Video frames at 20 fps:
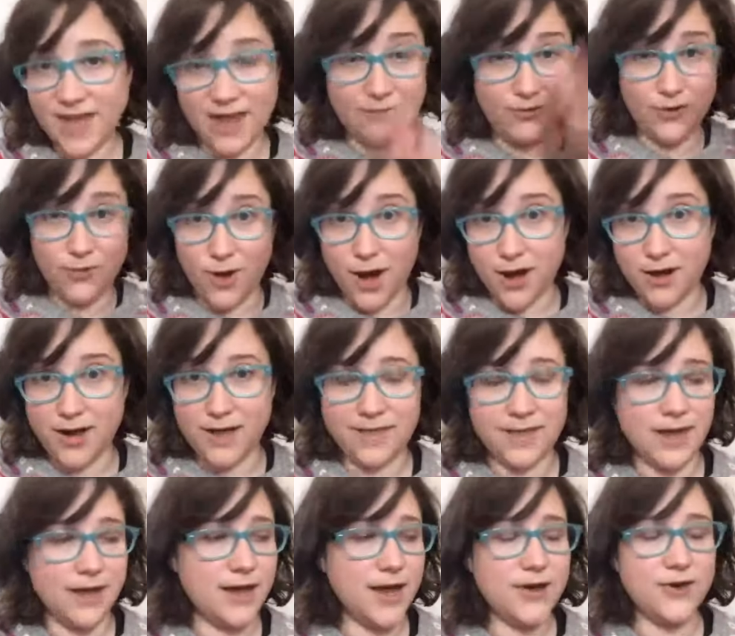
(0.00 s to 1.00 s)
Everywhere, I
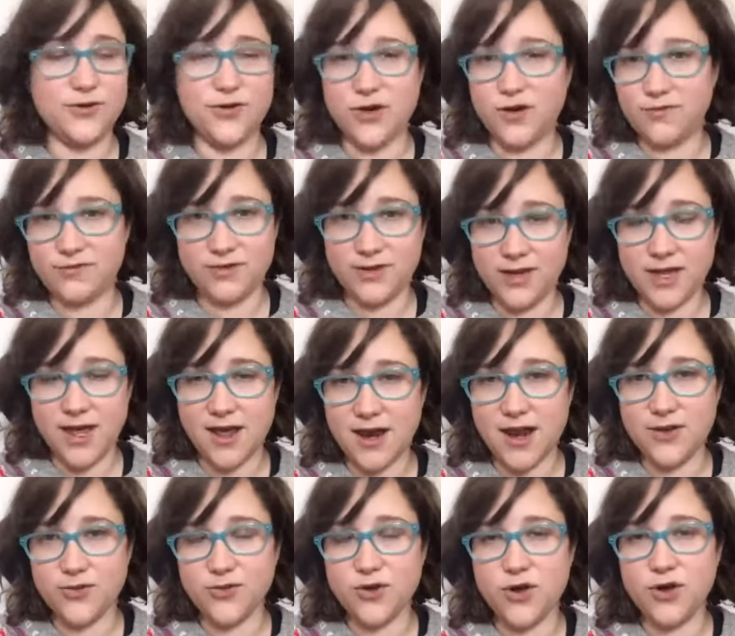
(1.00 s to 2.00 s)
think. I don't know
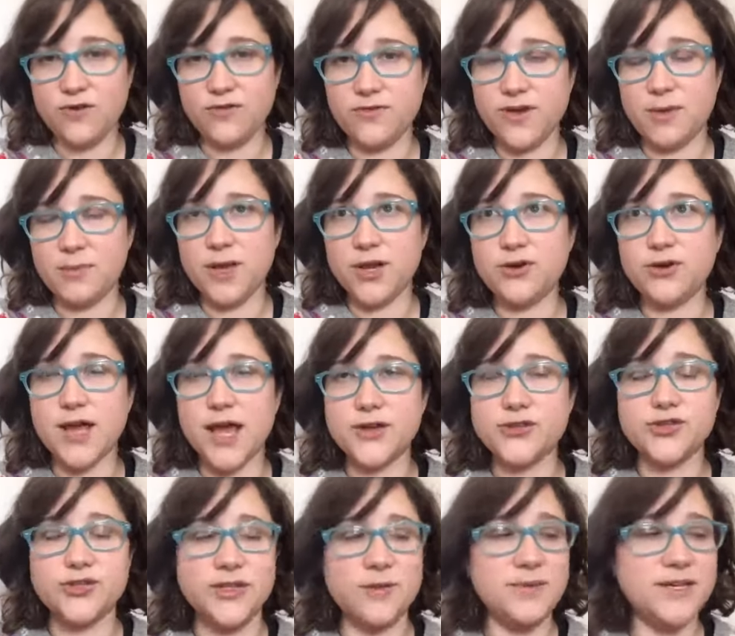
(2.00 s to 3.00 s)
if
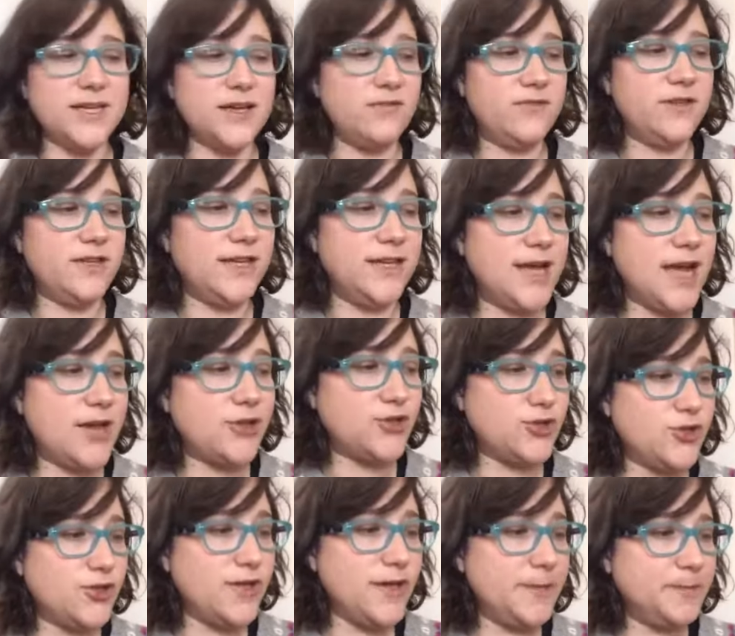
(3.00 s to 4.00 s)
internationally, but definitely
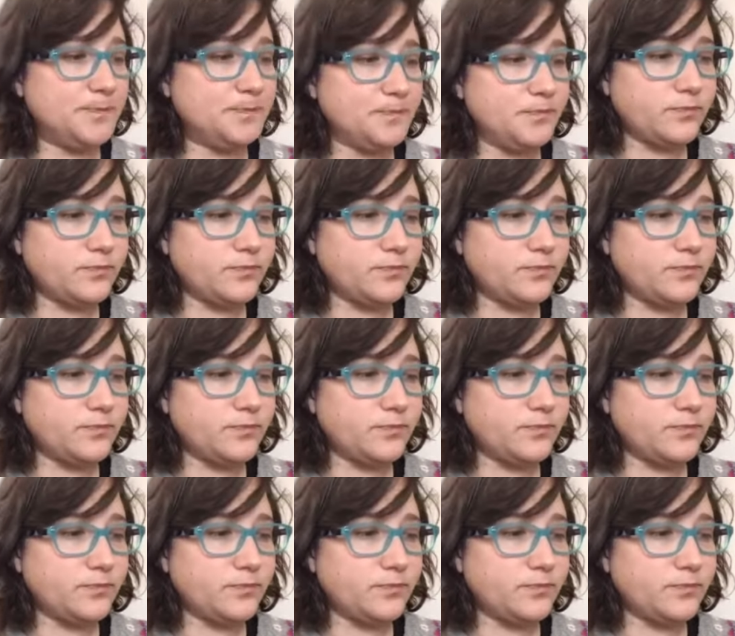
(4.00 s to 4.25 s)
nationally.